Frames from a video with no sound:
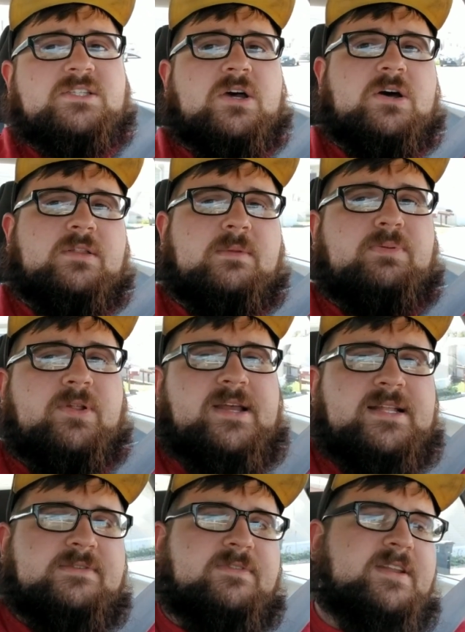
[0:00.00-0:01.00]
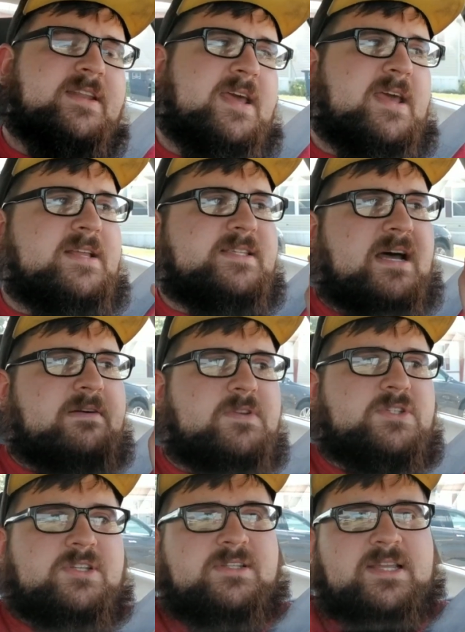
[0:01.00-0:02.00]
So the plans for today is
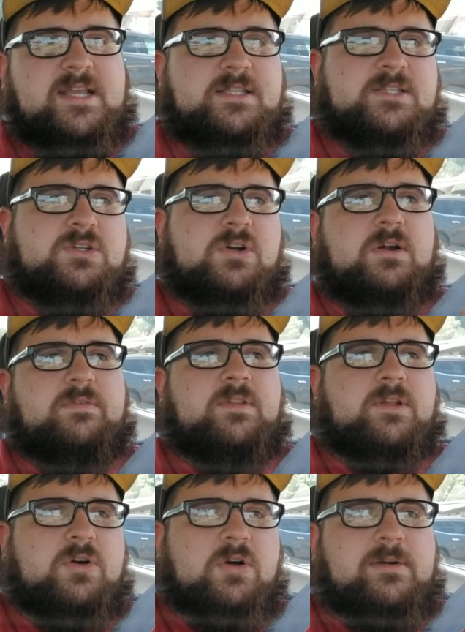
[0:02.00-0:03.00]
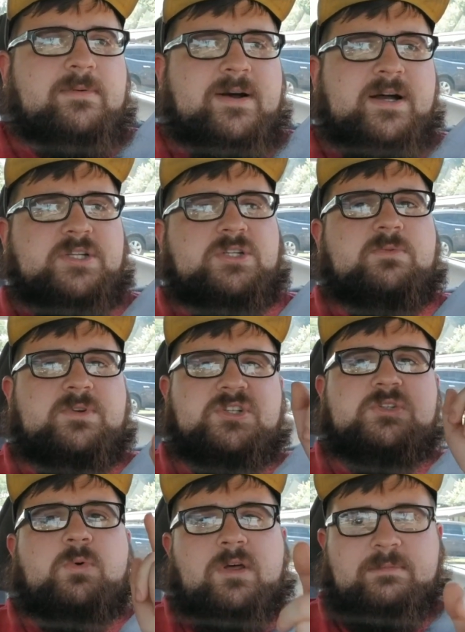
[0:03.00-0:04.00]
obviously take this car for the car wash, which
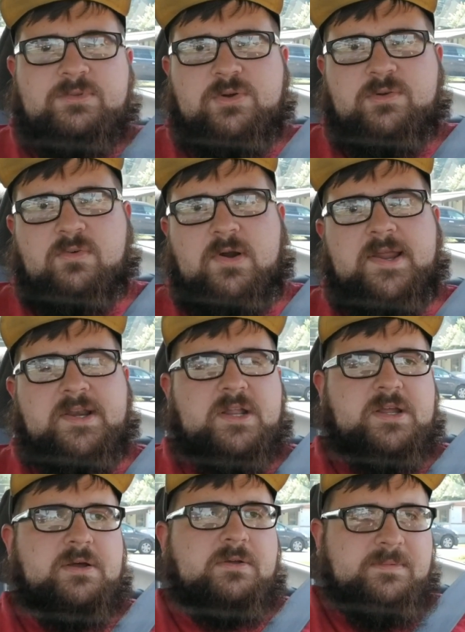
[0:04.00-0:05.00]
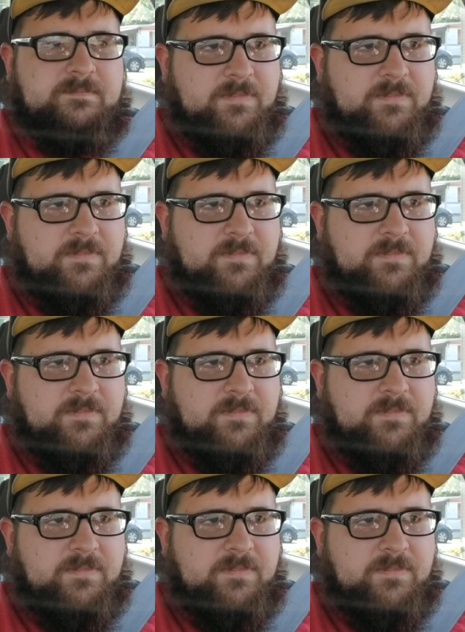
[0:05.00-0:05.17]
is what I'm doing right now.